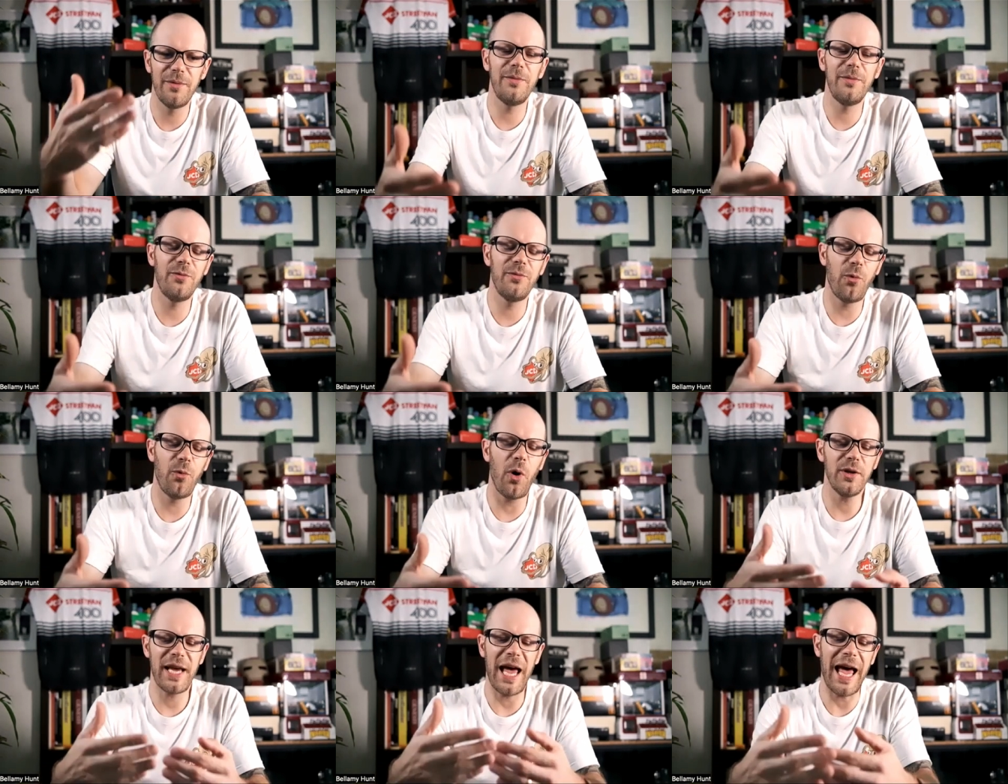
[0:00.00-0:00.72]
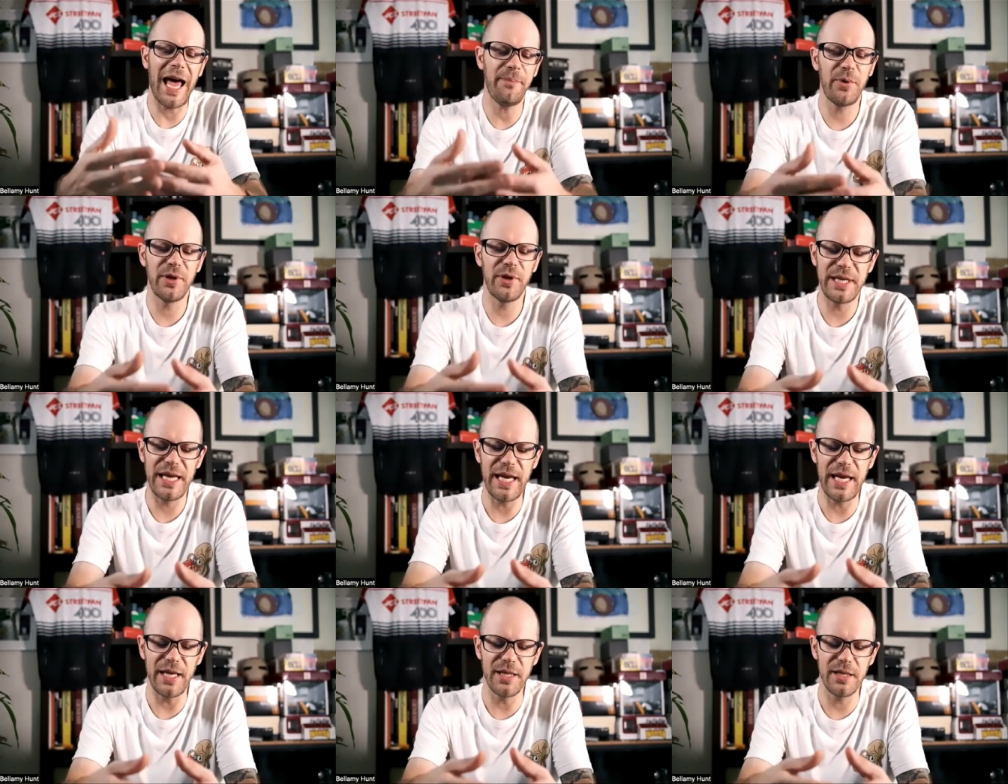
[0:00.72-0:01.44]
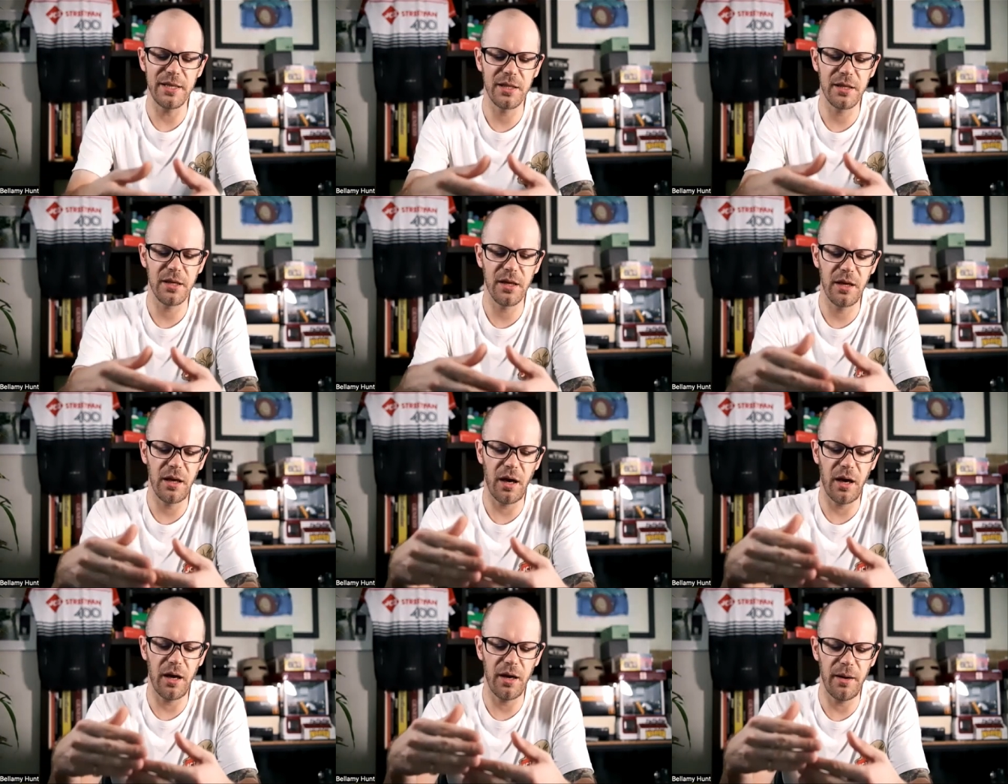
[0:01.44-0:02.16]
what's happened is
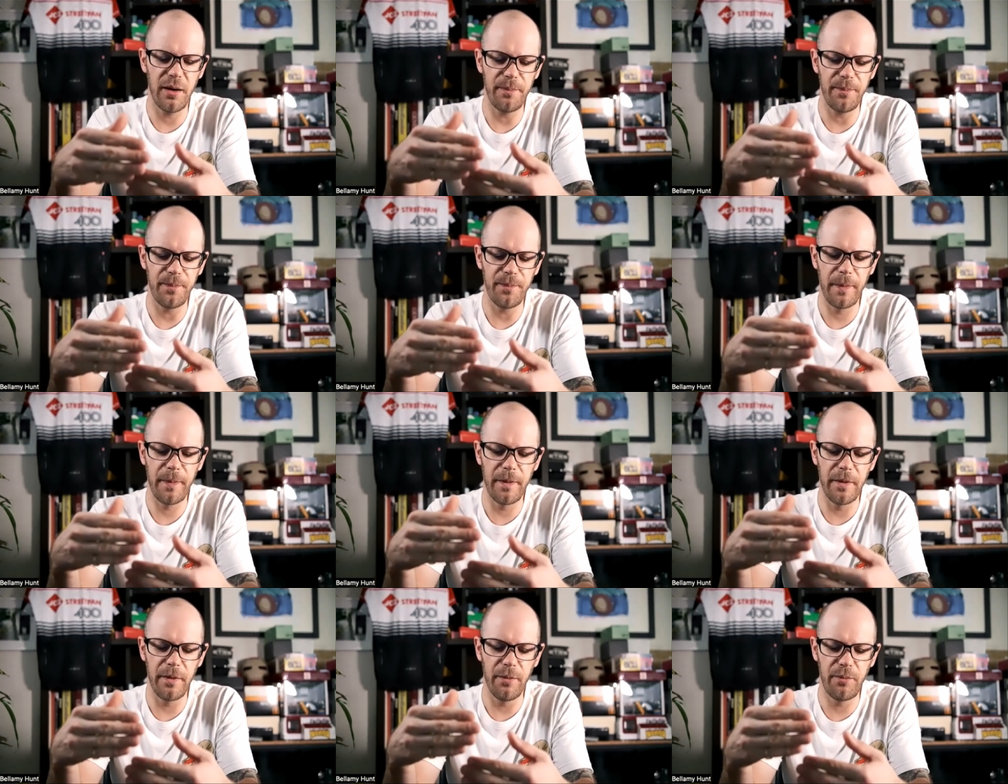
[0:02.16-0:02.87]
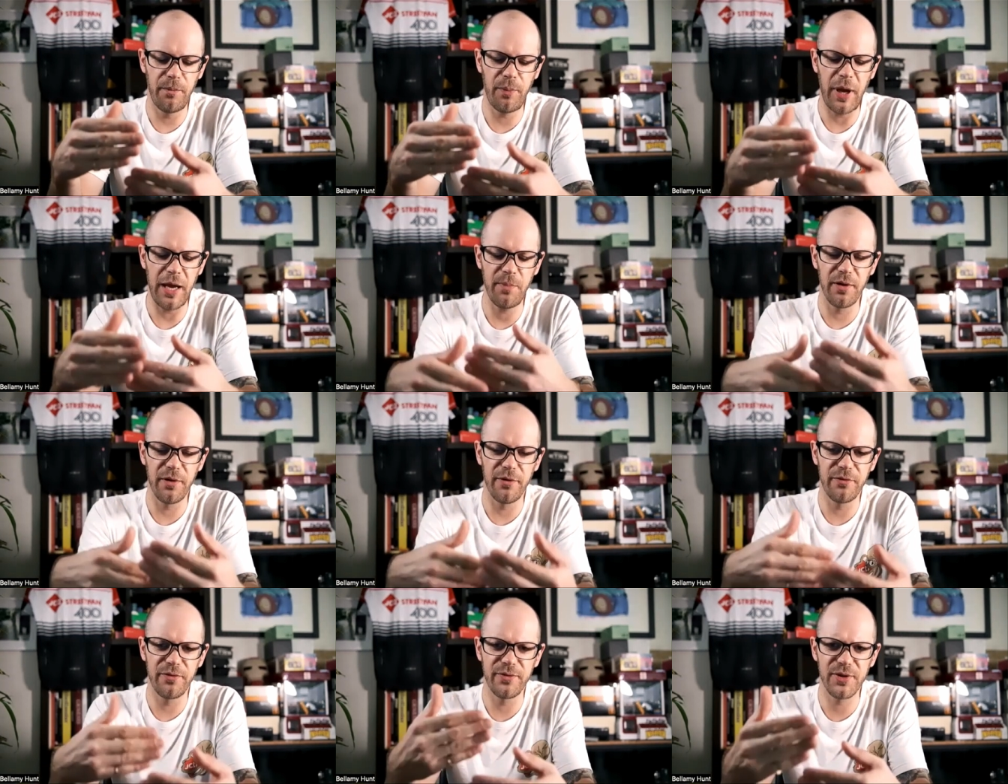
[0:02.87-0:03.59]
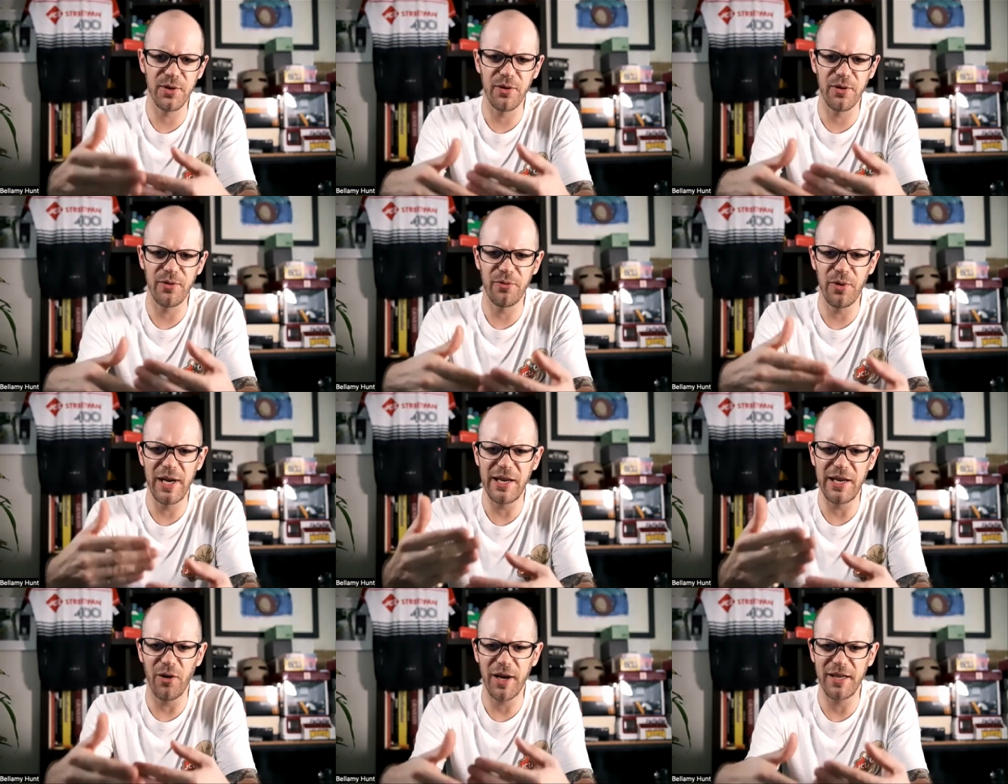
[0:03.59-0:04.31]
um, people have sort of
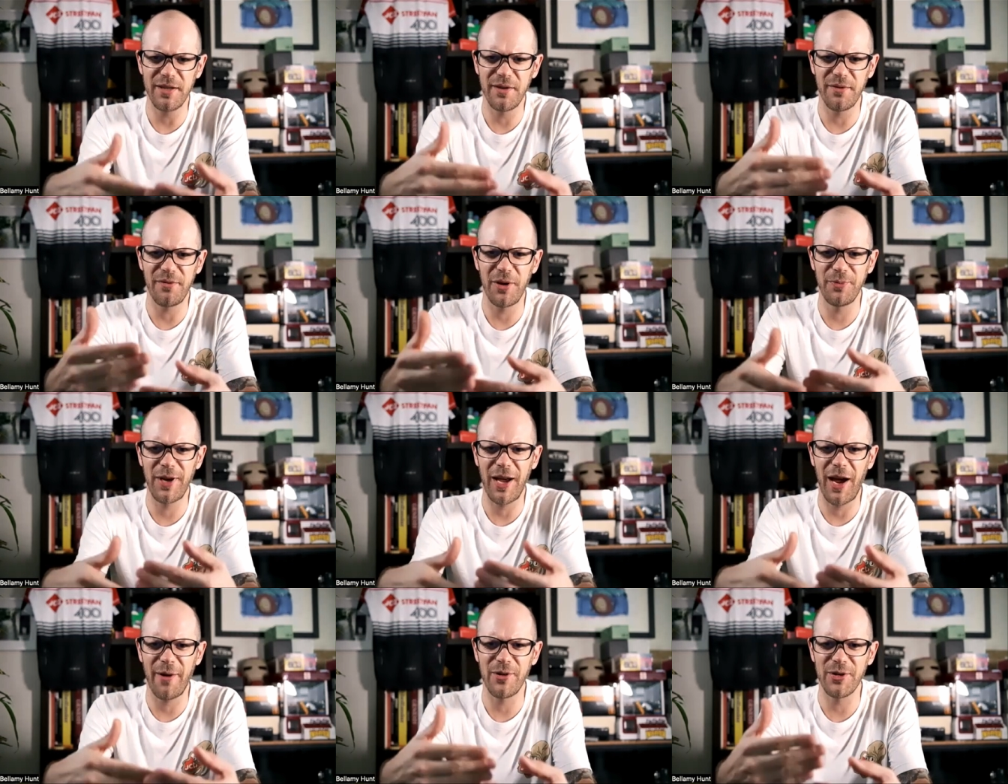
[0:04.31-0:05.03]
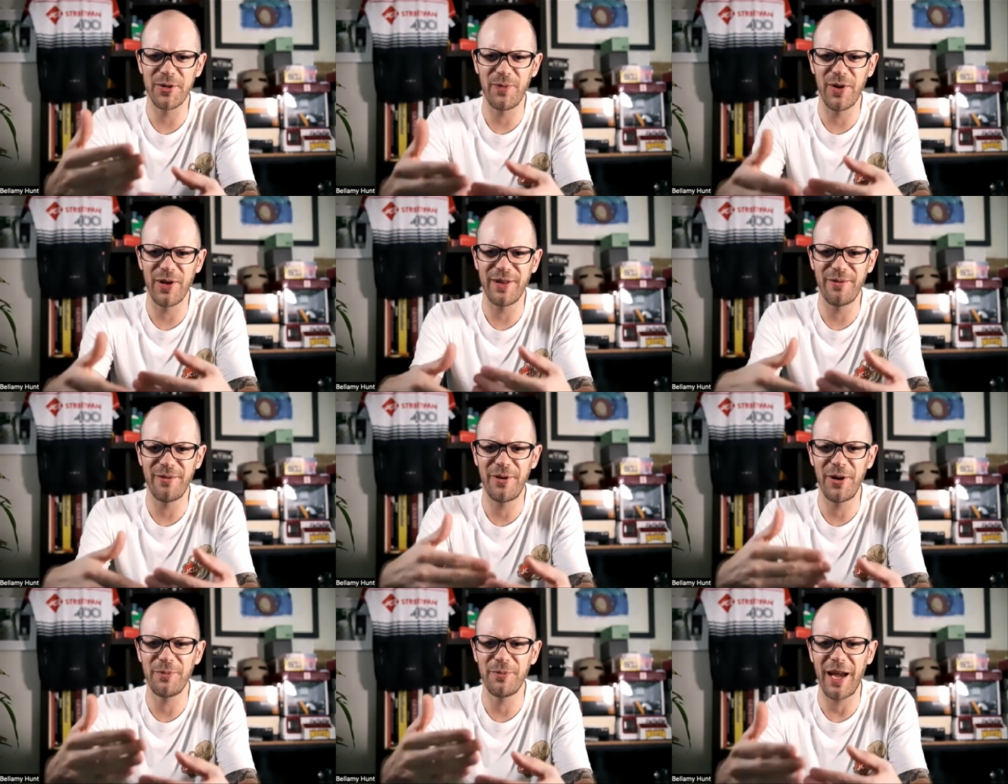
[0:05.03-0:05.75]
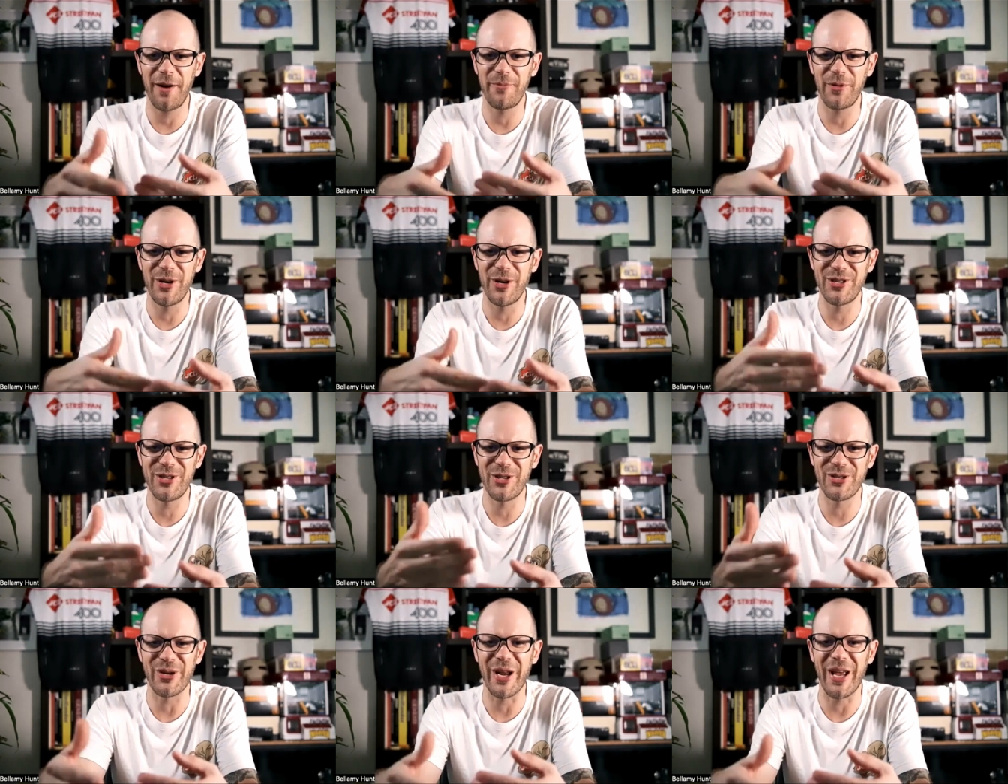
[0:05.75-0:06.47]
really got into film cameras, but the film camera
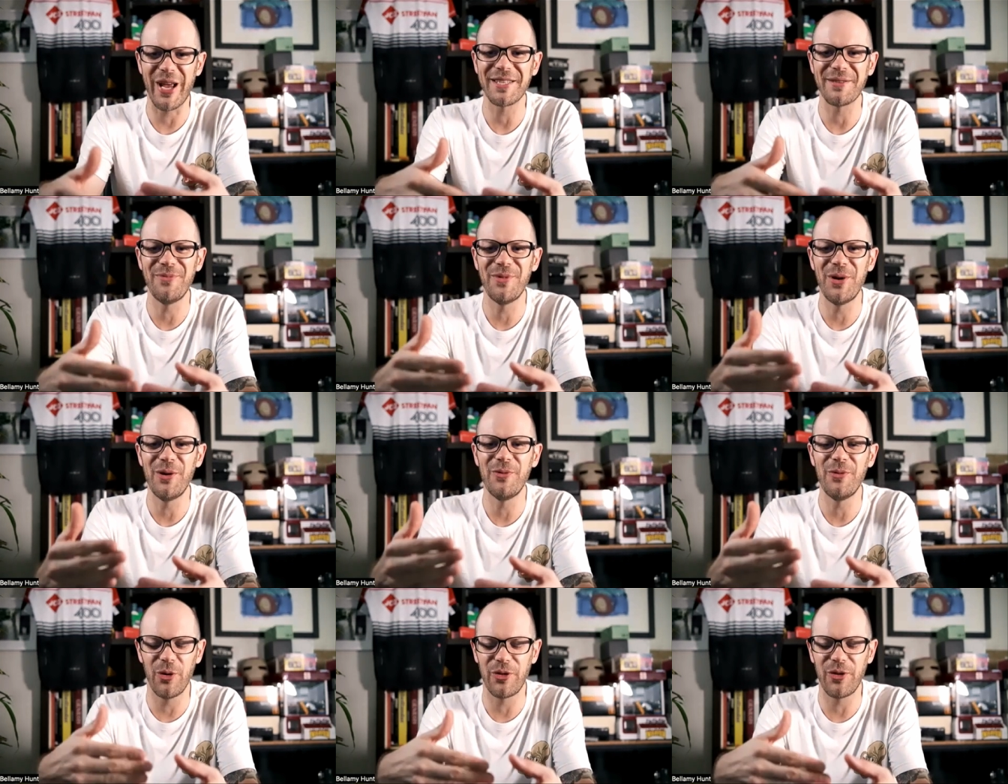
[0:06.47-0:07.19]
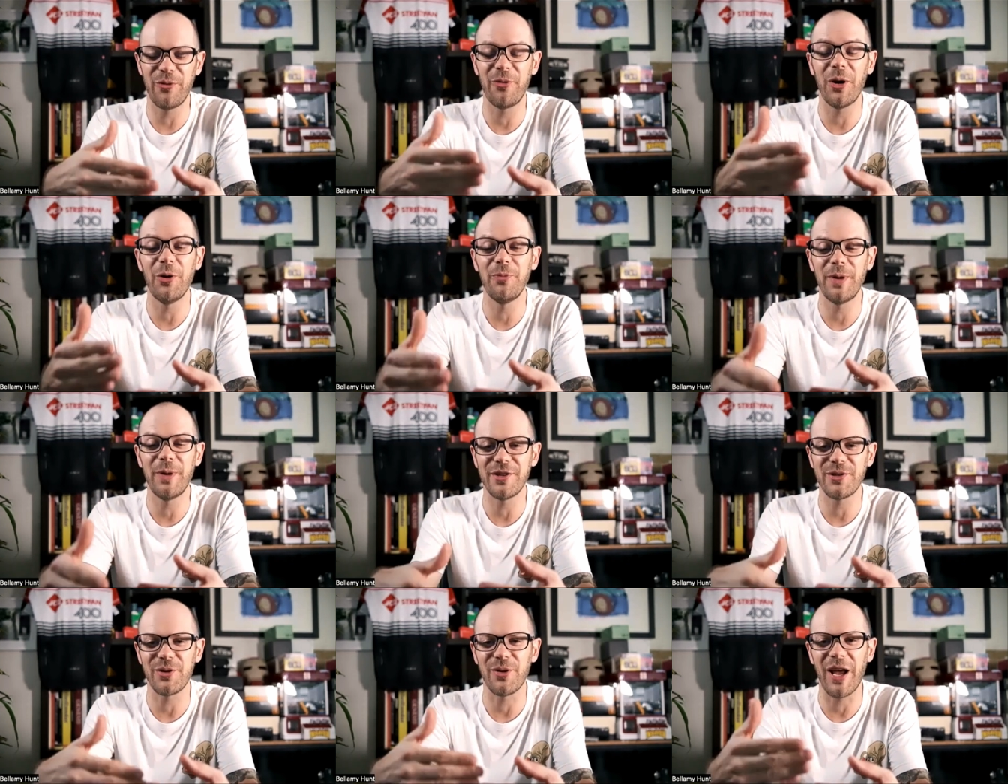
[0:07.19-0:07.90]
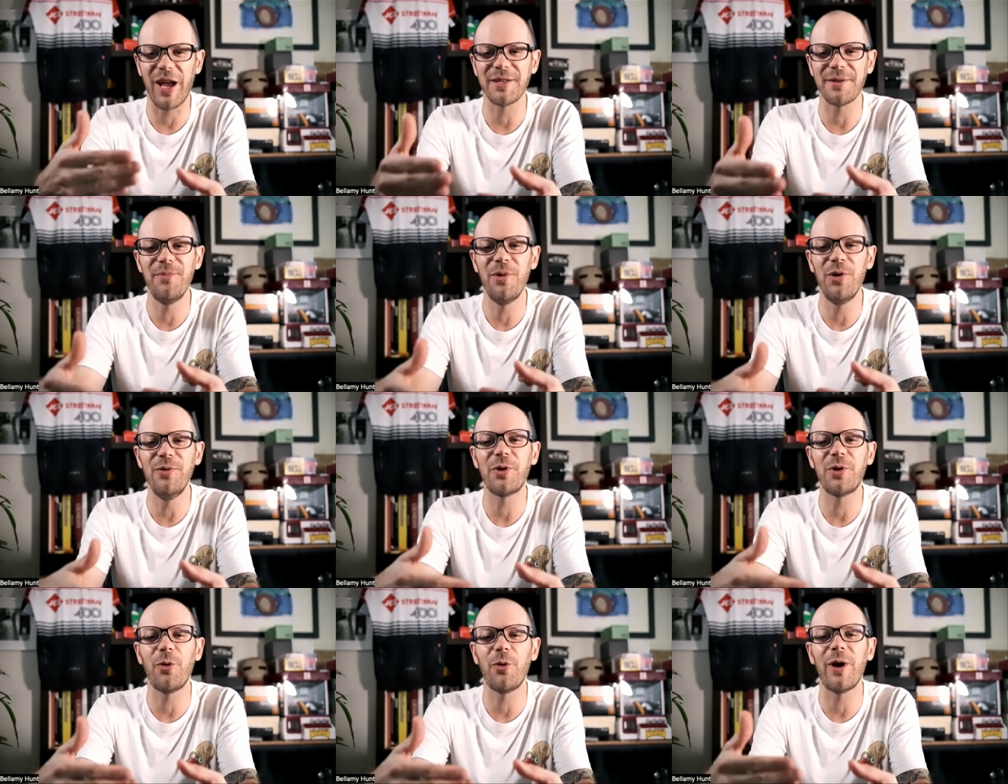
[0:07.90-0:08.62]
industry hasn't moved, or the film industry hasn't
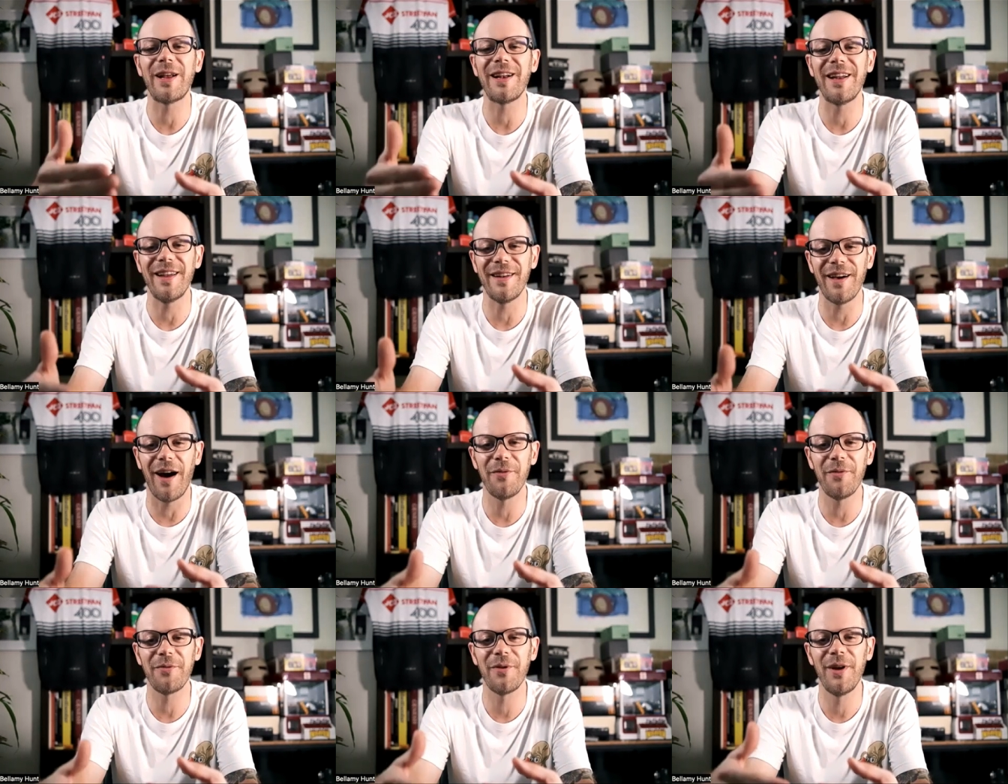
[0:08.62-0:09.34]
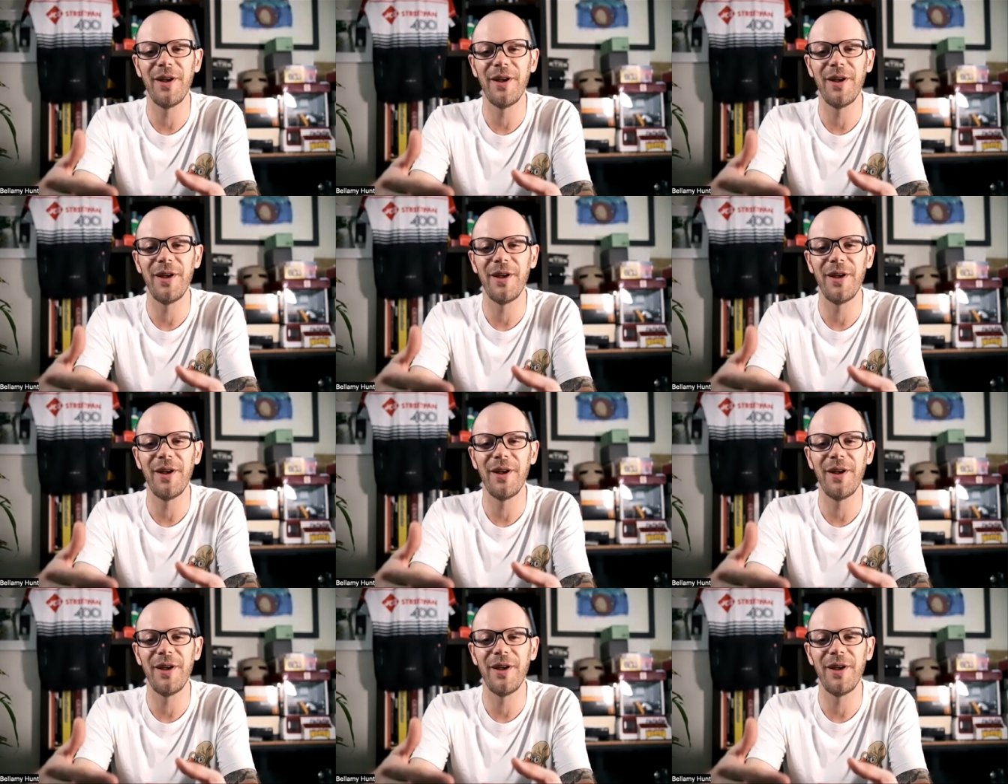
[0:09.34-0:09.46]
moved quickly enough